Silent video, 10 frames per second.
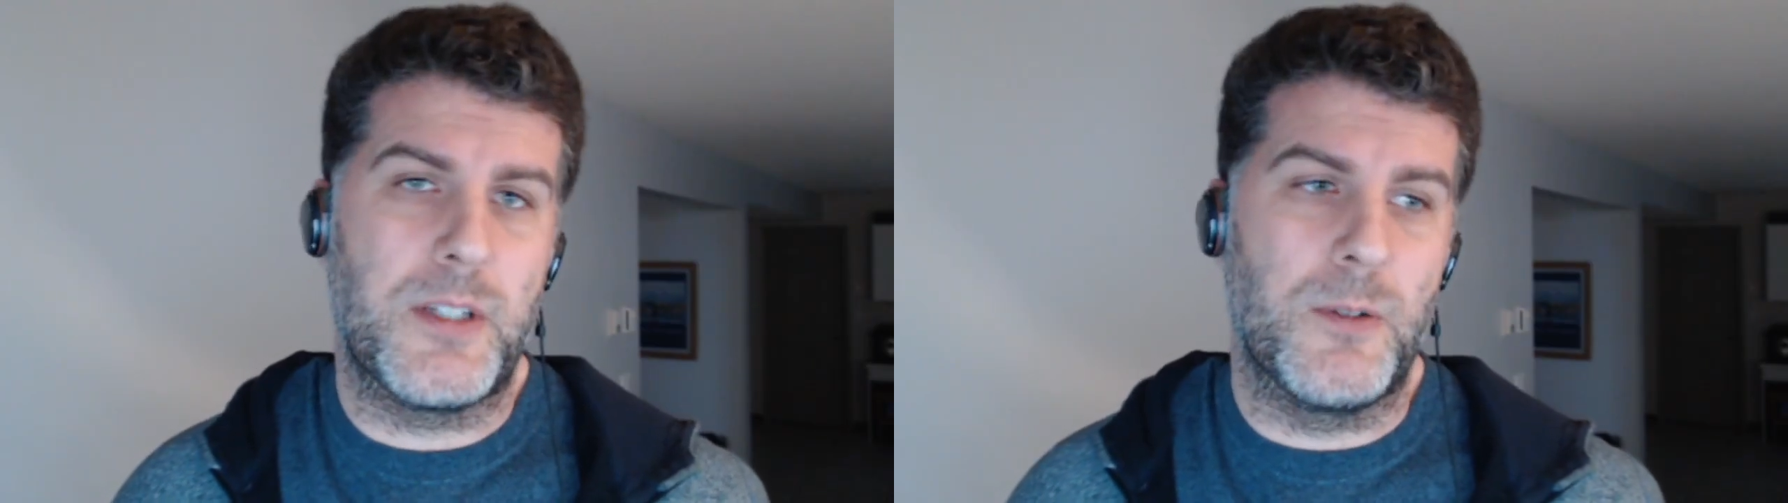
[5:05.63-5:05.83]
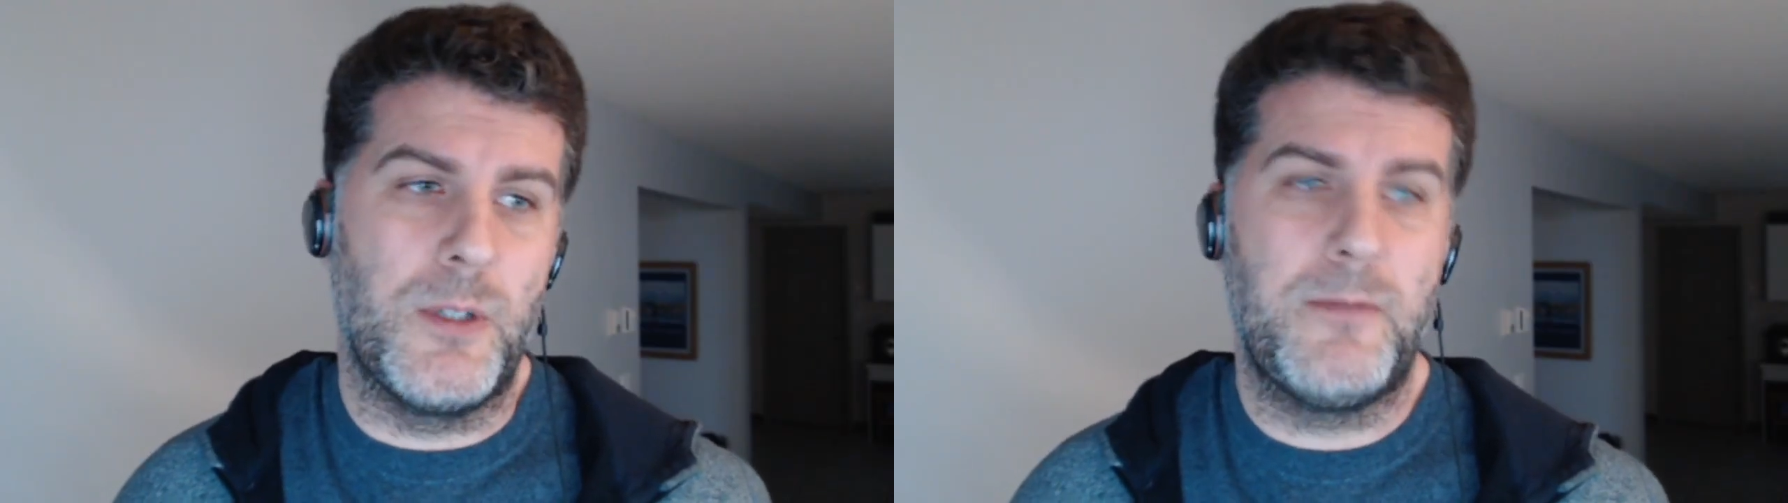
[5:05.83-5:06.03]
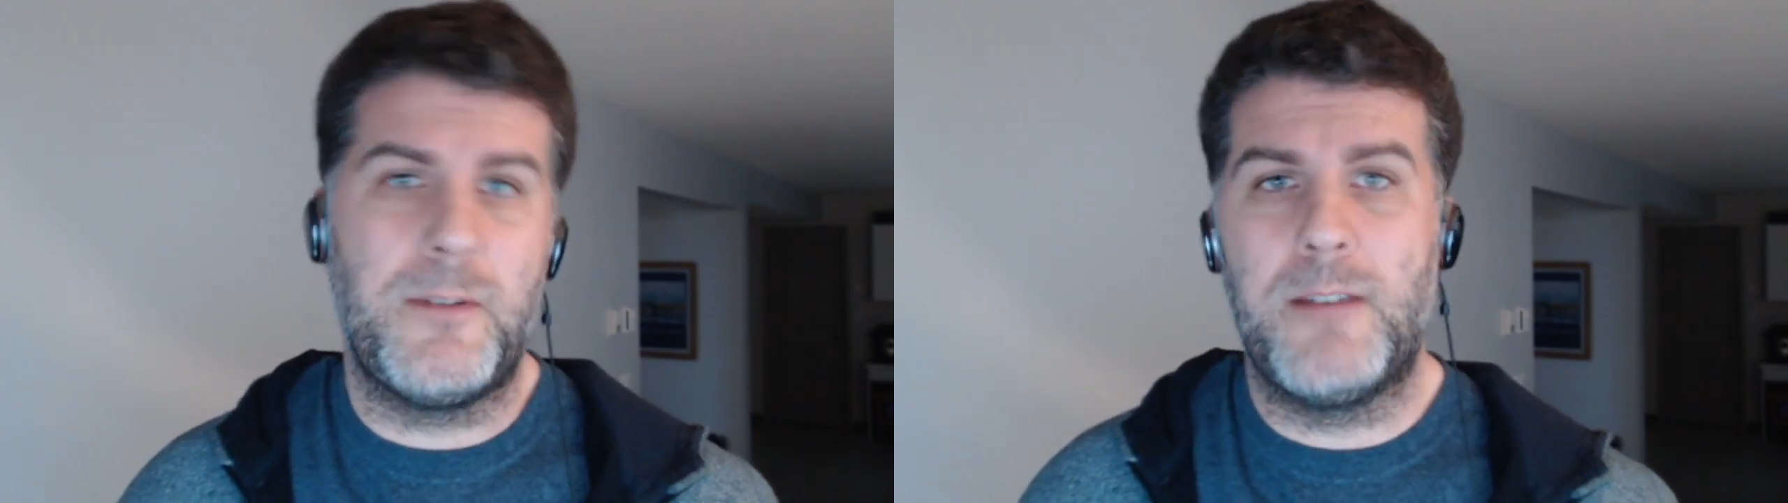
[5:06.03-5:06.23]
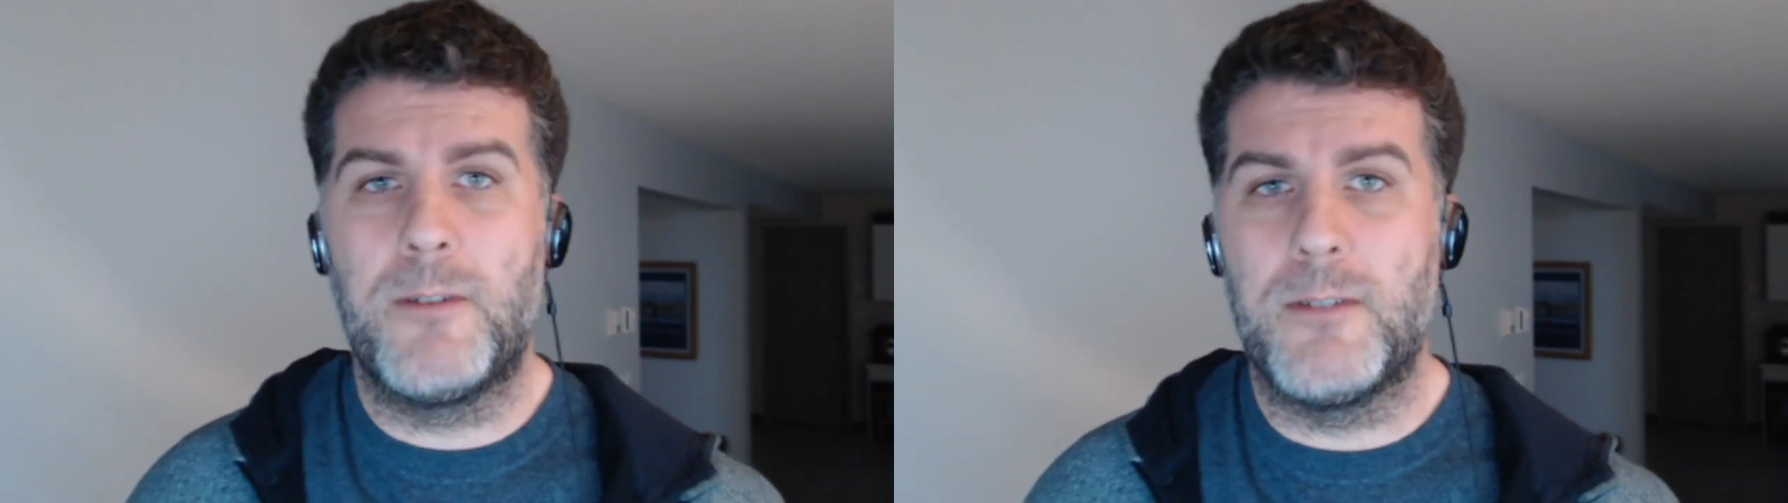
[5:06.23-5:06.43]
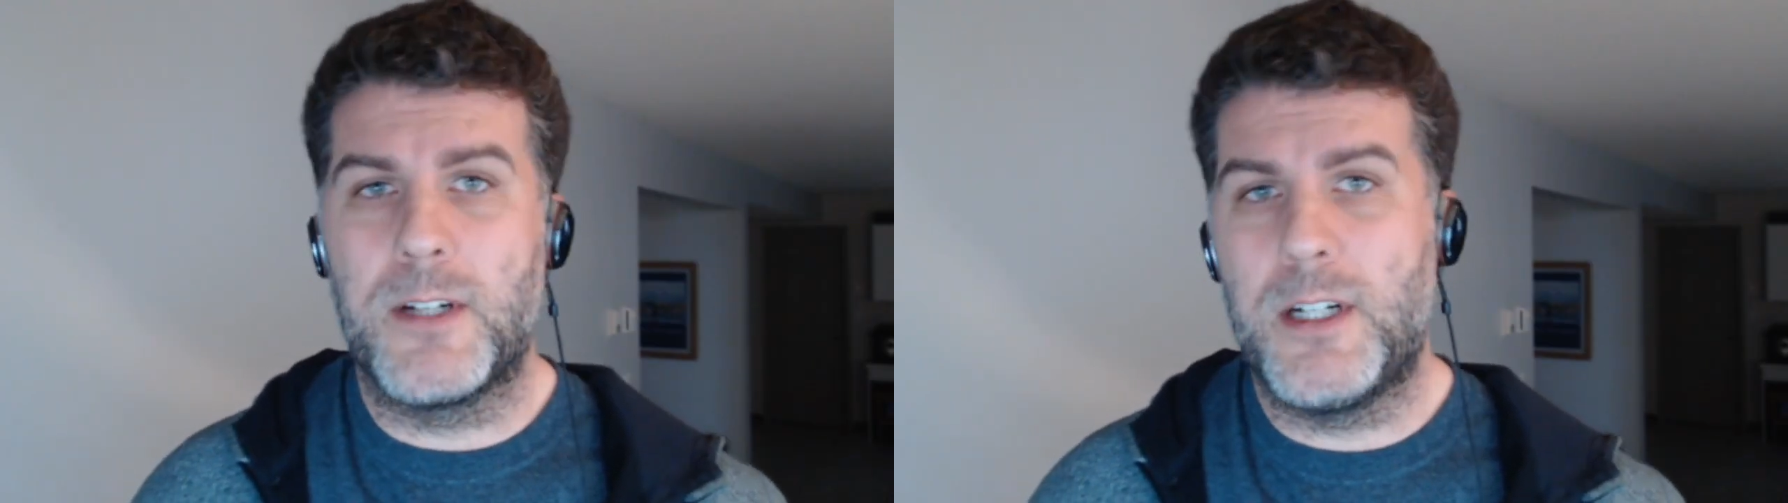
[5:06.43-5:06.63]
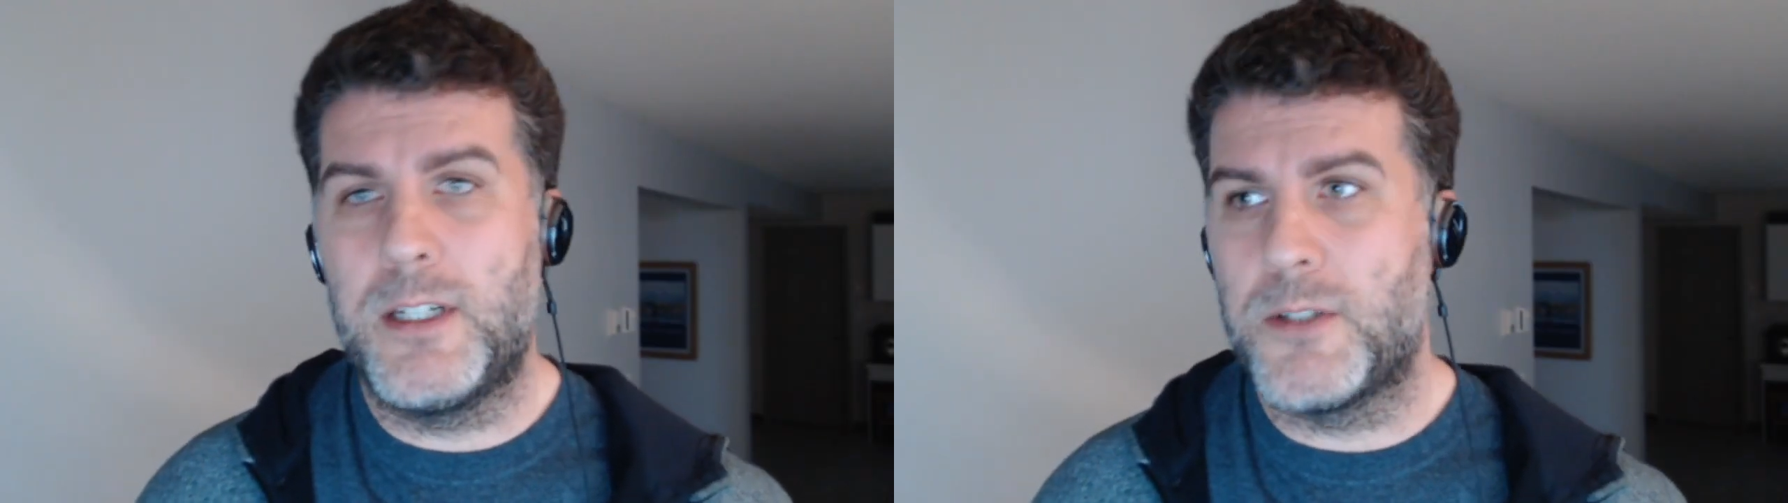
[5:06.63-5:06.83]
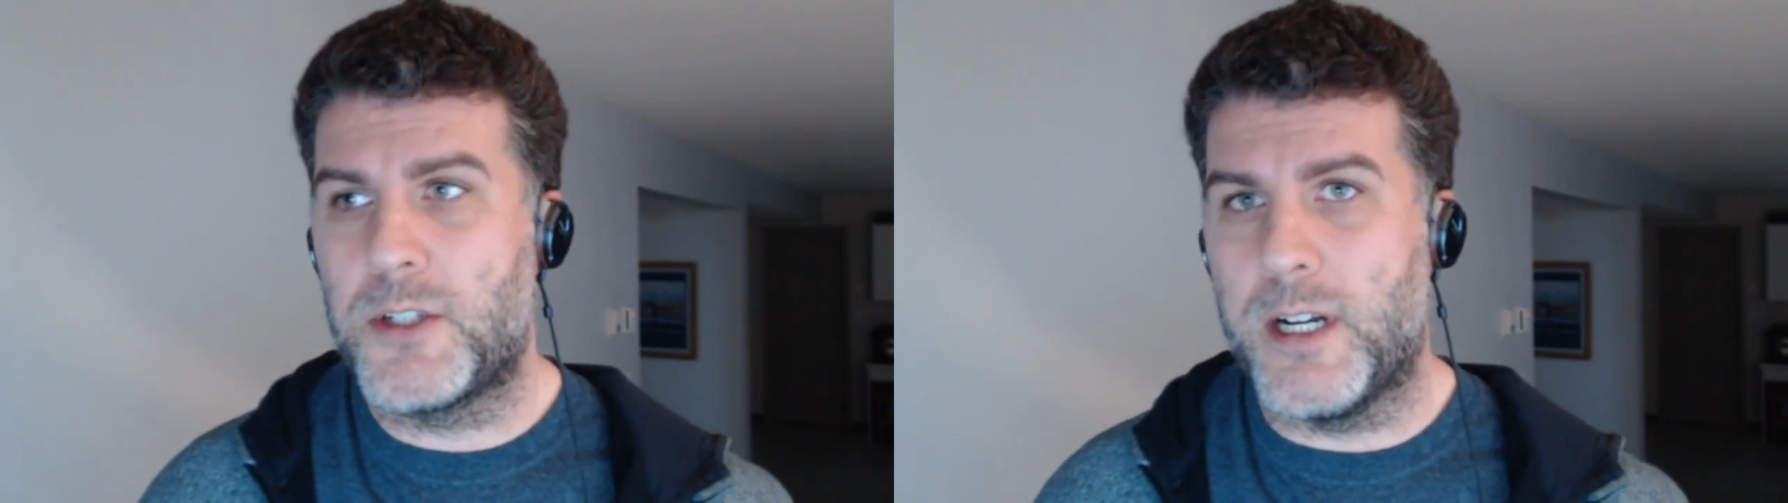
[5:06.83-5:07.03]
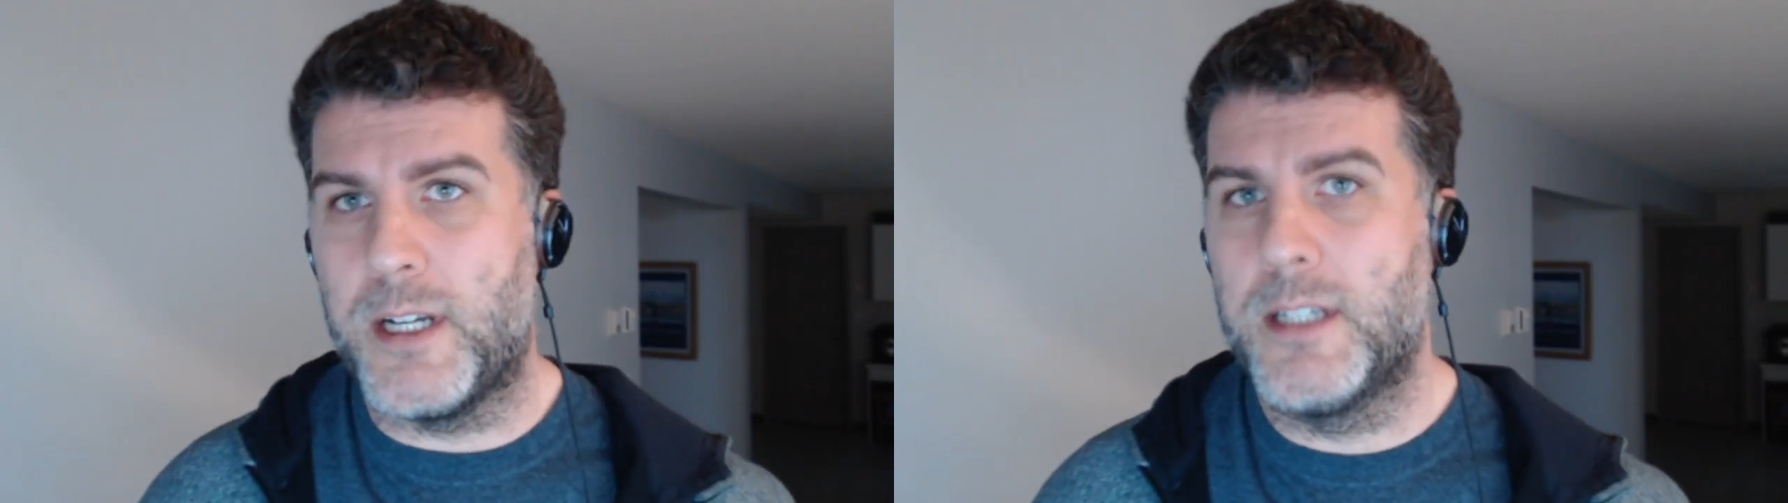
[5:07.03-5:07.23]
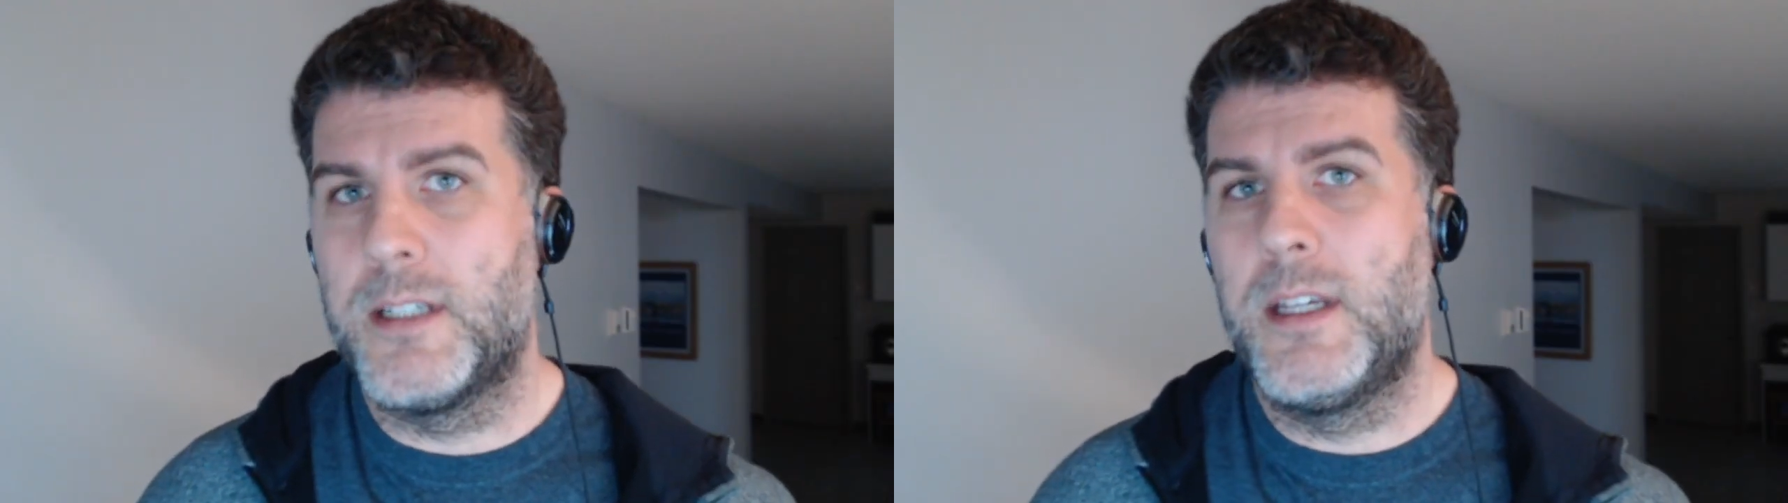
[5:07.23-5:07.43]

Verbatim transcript: ruled in favor of a condo strata.